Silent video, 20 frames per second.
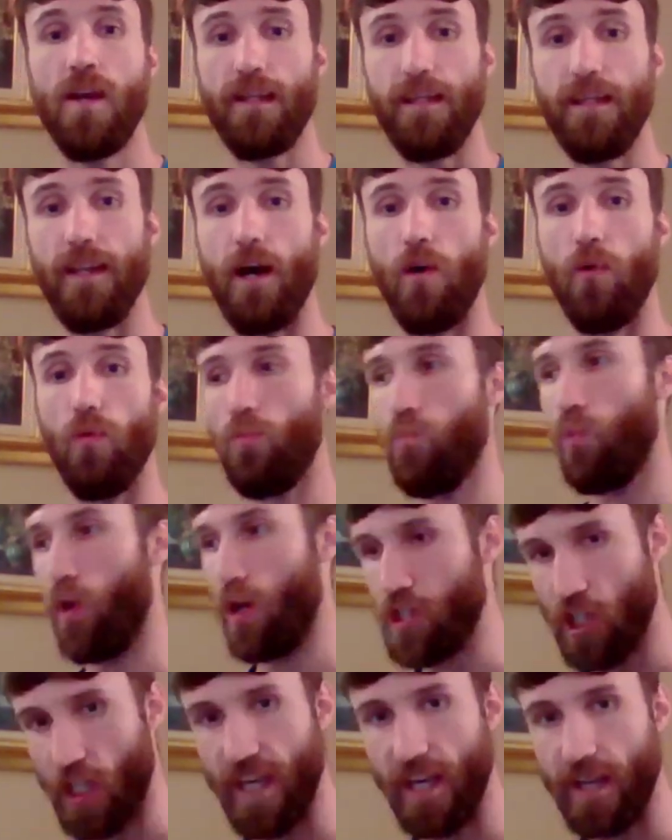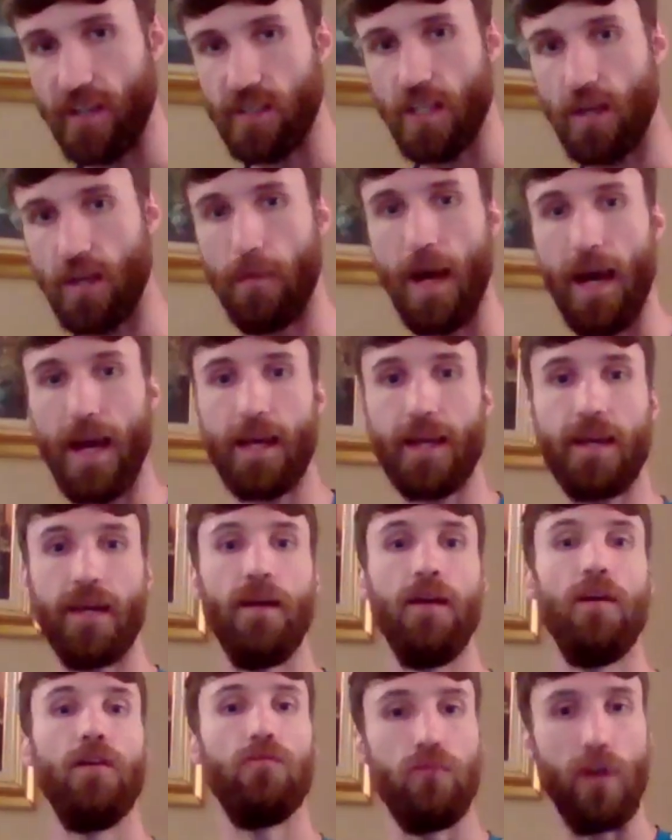You know, watch your kicks to the back
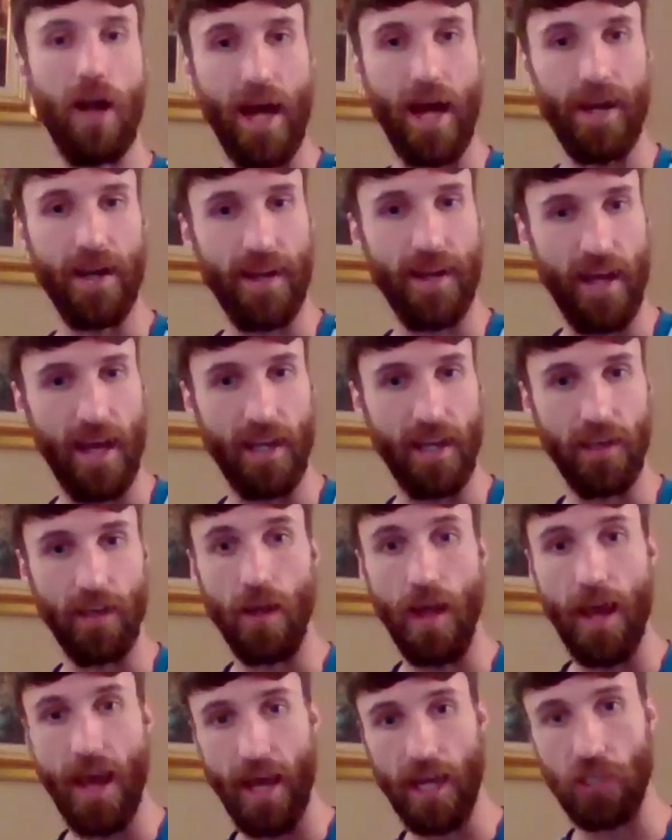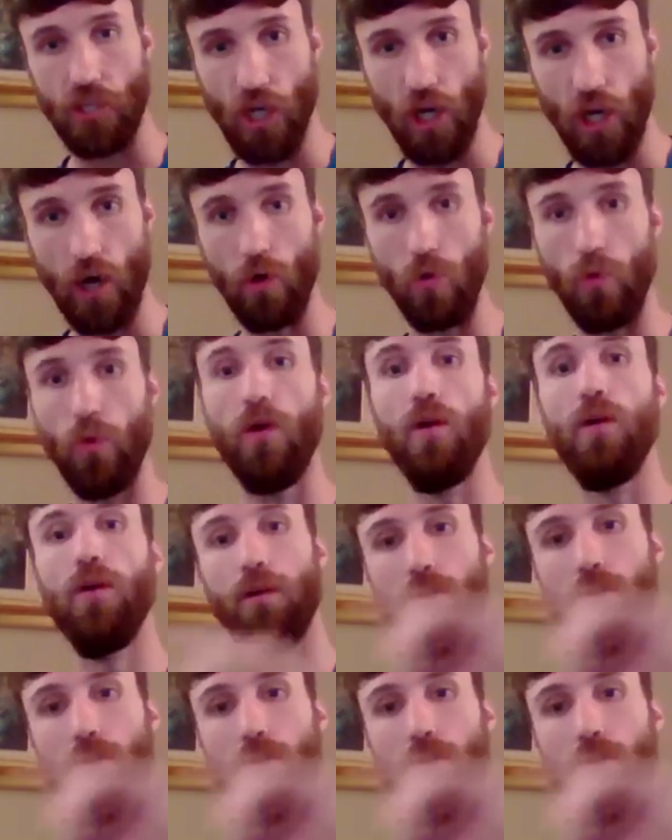rather than head yo,